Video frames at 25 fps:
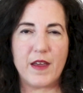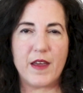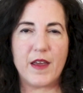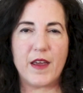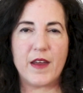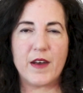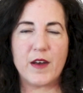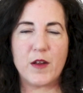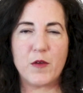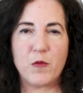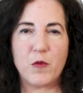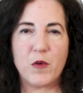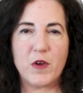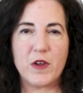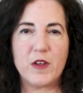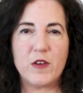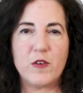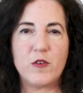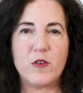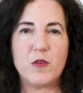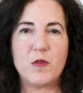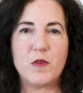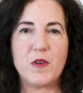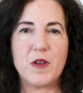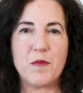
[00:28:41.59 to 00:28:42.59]
and I want you
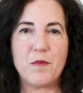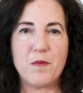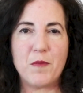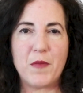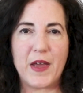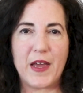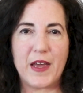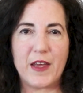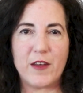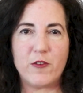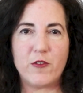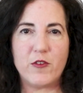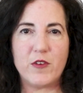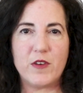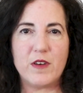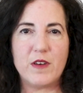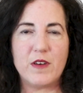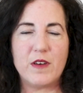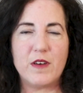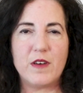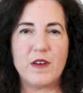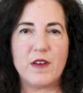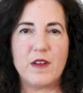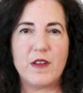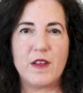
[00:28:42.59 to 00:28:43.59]
to
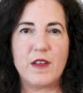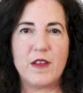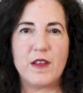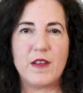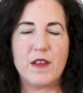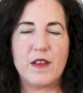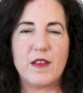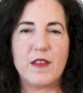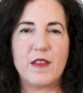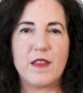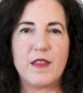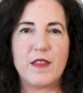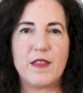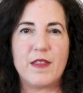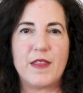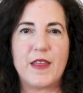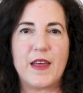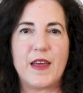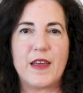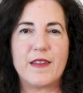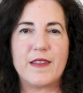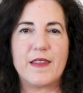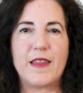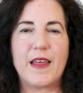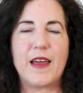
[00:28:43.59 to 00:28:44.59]
imagine
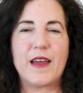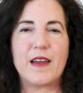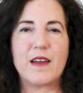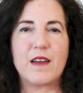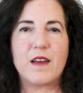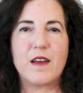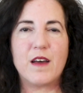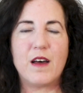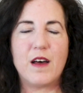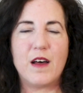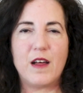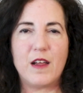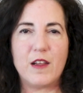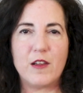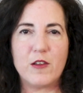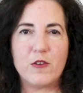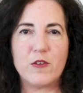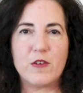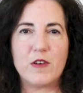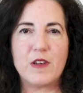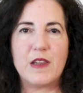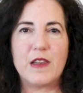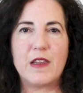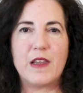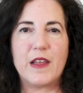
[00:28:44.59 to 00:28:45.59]
that that
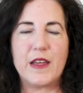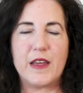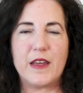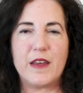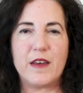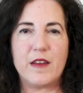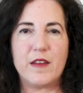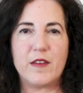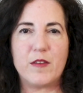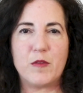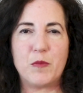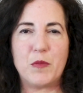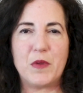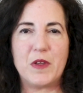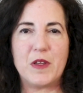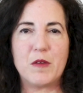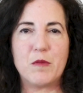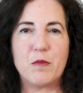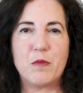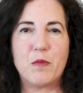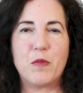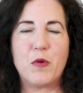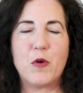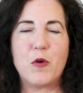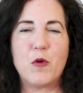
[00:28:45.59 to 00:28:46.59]
colored light is being
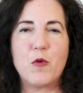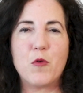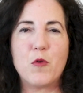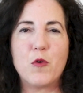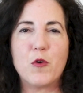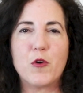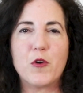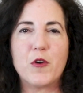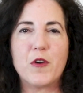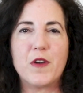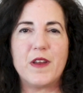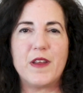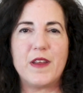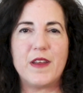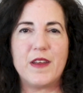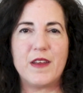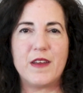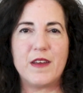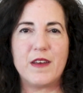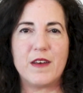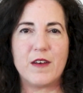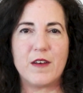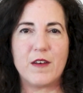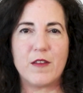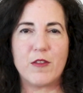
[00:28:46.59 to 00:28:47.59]
poured
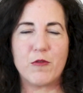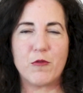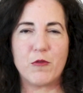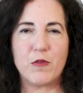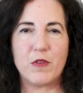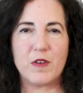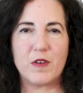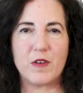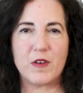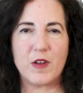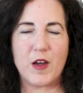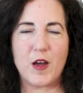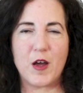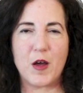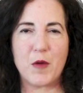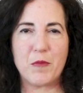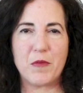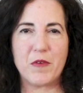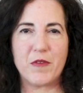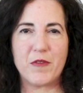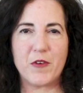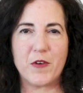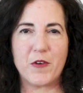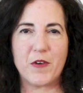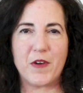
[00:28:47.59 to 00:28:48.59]
in through the top
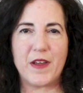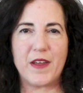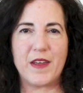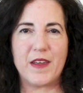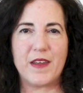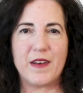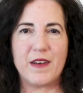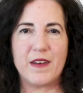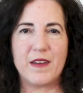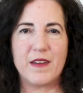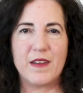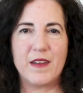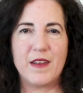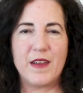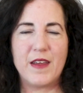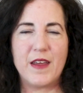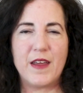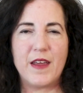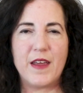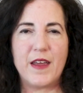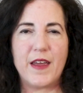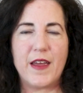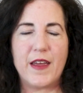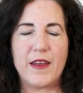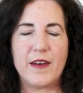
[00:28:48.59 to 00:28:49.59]
of your head,
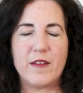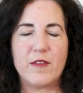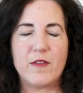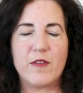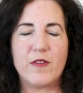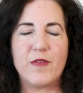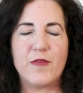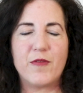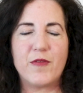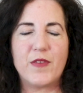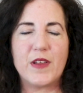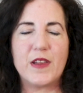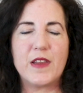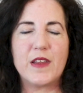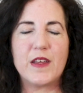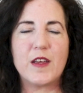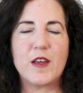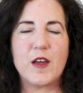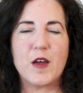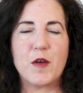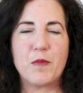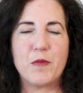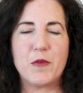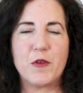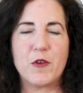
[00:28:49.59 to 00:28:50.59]
and it's filling
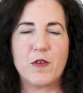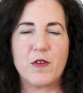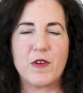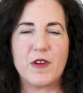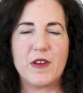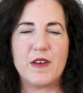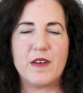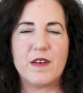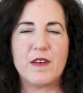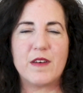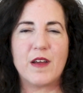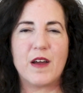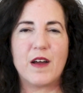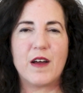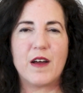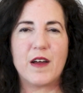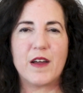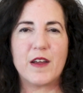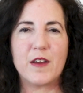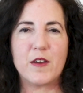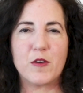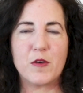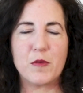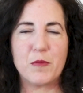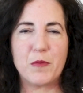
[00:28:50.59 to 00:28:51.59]
up your
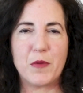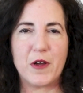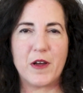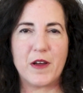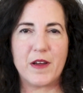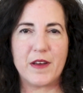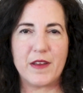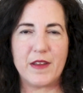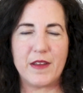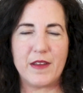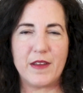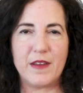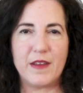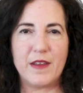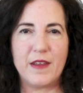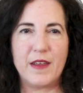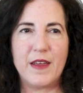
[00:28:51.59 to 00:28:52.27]
entire body.